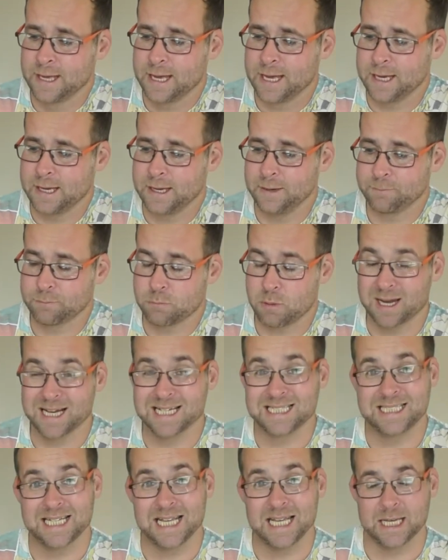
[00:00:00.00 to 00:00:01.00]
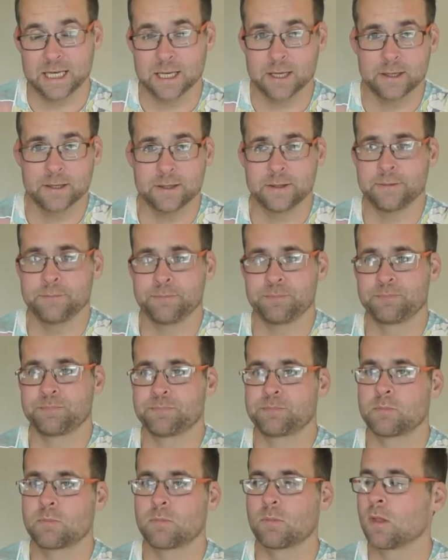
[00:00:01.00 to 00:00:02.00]
But I did
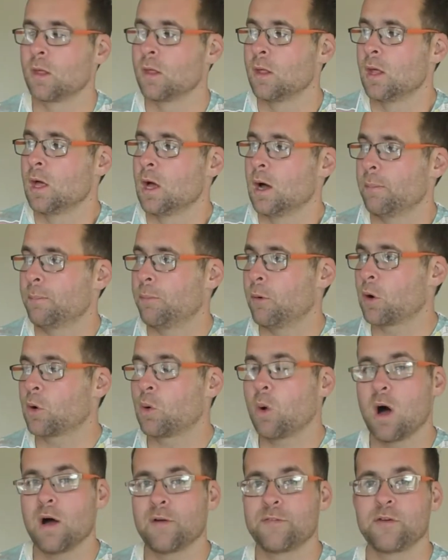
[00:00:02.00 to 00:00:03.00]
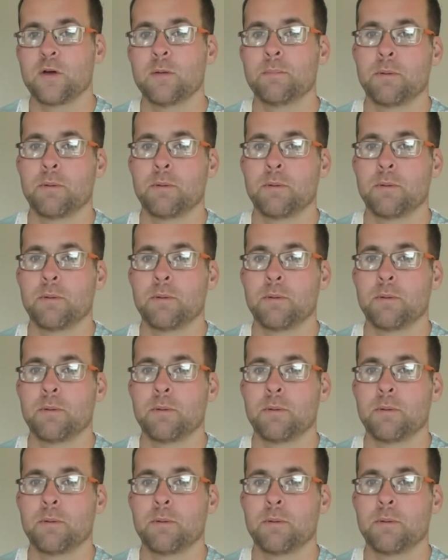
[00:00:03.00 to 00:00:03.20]
put quite a few